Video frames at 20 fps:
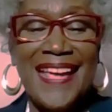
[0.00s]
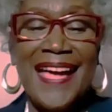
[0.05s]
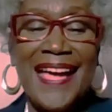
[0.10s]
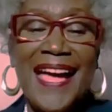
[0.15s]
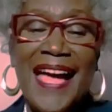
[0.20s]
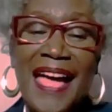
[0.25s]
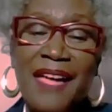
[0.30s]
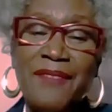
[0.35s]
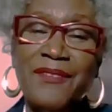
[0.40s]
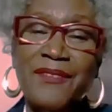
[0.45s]

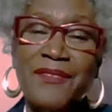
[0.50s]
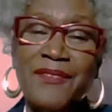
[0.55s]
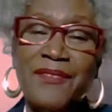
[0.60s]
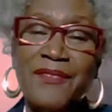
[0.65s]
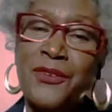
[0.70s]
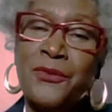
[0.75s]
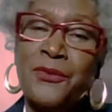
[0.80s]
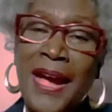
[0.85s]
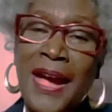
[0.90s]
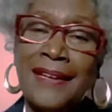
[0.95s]
I've gotten
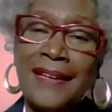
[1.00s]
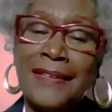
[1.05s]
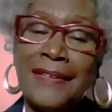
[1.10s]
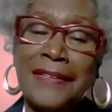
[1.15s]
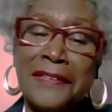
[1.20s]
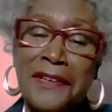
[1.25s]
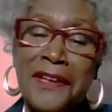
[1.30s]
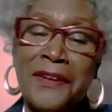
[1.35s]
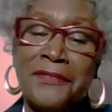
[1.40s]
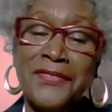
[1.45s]
it right
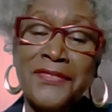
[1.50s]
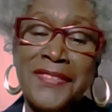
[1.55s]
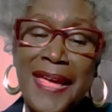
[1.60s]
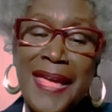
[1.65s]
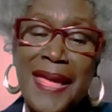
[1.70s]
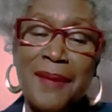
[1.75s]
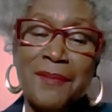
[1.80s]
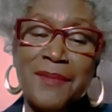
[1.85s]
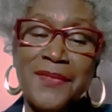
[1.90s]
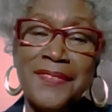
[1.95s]
enough
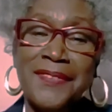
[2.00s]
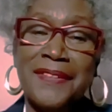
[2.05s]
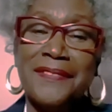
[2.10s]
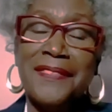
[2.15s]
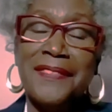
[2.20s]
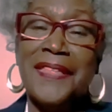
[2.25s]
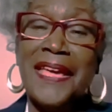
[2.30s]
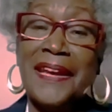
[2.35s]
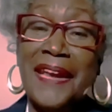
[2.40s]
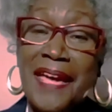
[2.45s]
times
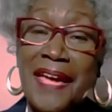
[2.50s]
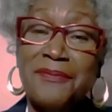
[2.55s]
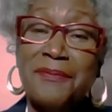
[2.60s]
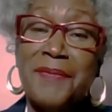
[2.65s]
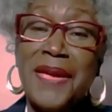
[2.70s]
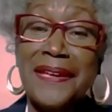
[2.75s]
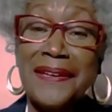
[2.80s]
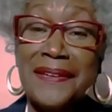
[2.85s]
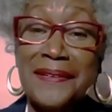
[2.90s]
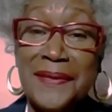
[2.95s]
that I've
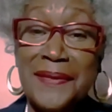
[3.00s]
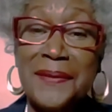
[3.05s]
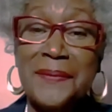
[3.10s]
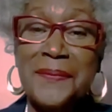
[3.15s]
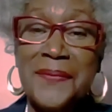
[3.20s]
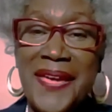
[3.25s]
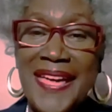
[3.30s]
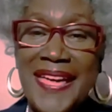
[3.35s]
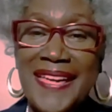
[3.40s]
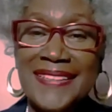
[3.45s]
made an
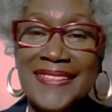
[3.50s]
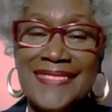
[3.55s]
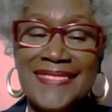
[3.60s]
impact.